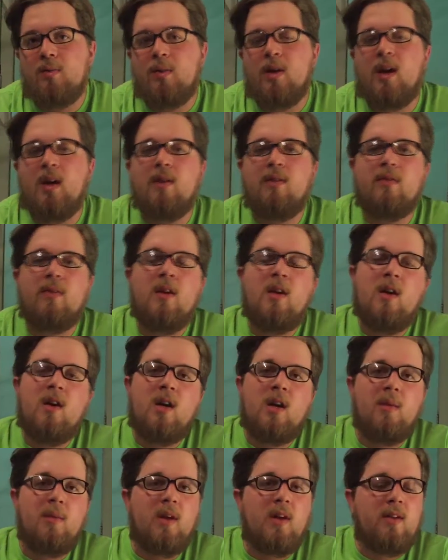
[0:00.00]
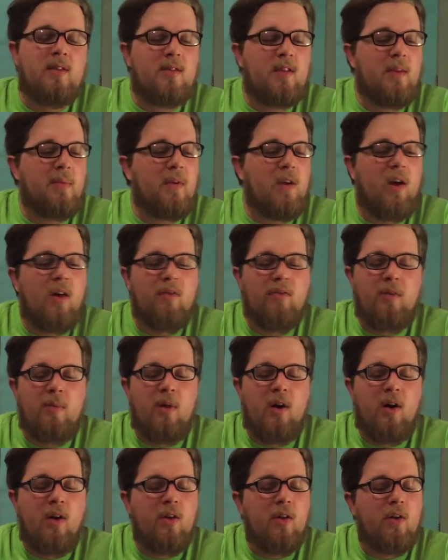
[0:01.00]
We have comedians coming up
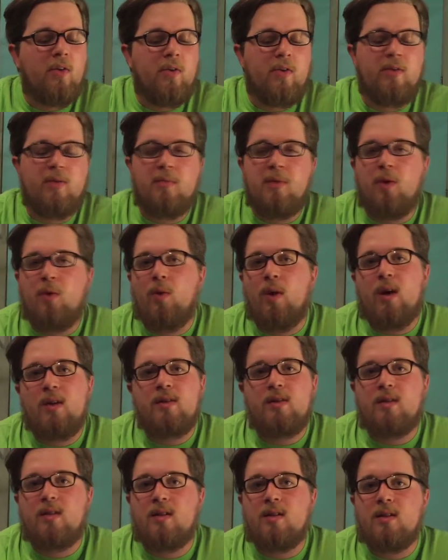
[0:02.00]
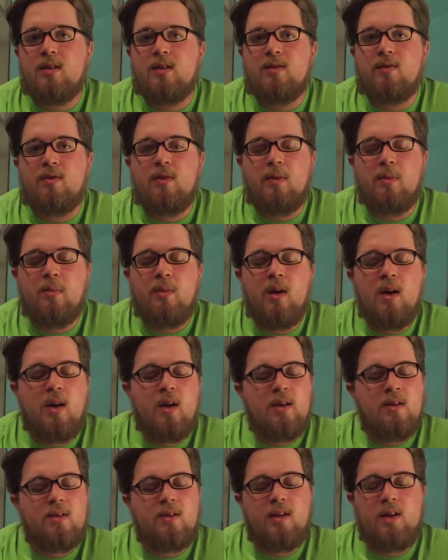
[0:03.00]
from all over, from the Quad Cities, from
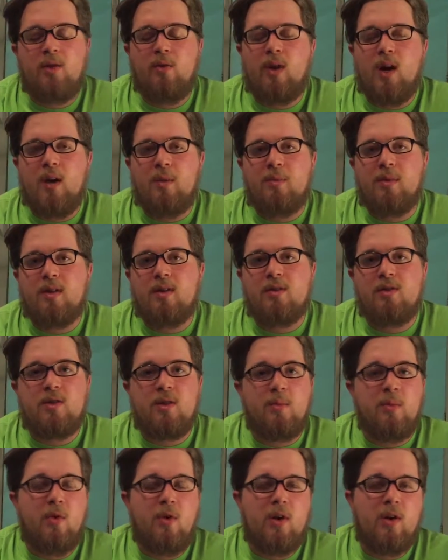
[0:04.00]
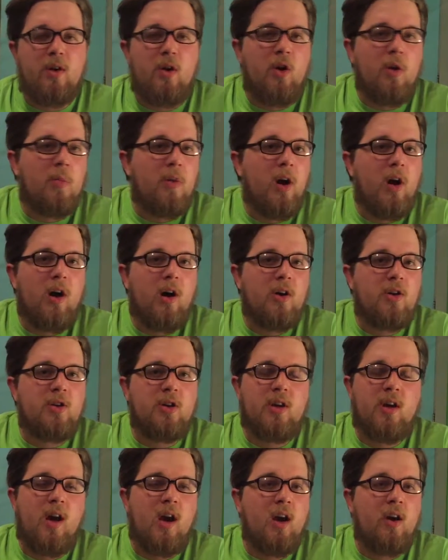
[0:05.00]
Cedar Rapids, Des Moines, Omaha,
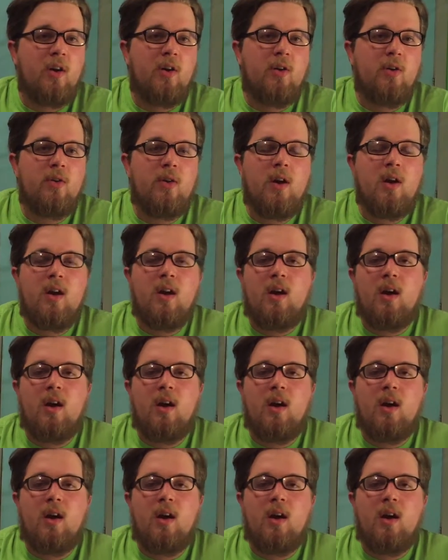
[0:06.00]
Chicago.